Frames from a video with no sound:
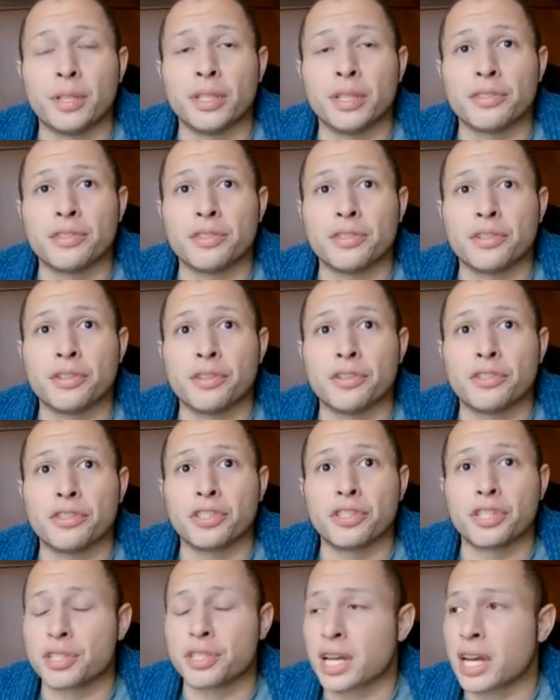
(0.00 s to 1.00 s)

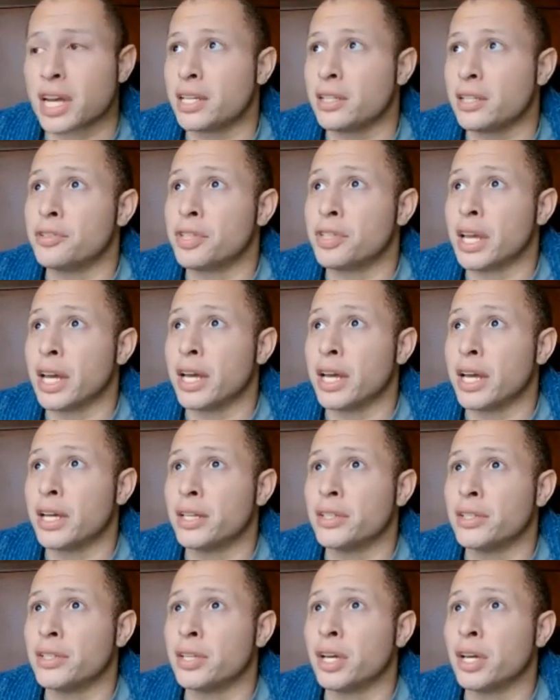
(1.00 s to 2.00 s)
listeners just
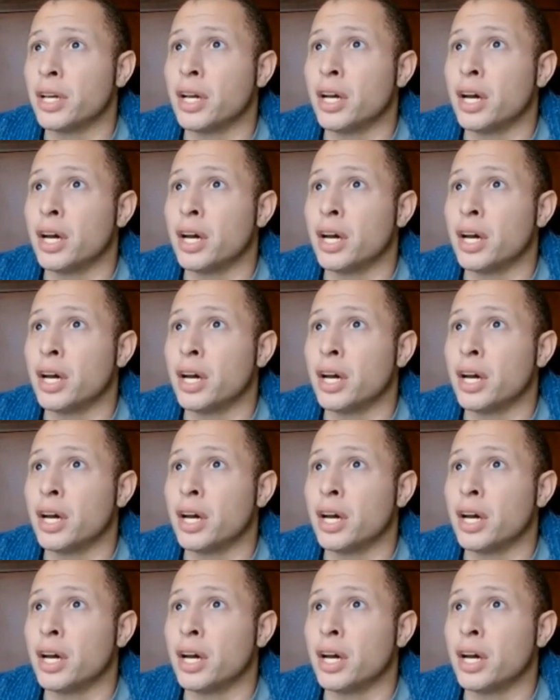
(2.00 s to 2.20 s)
understand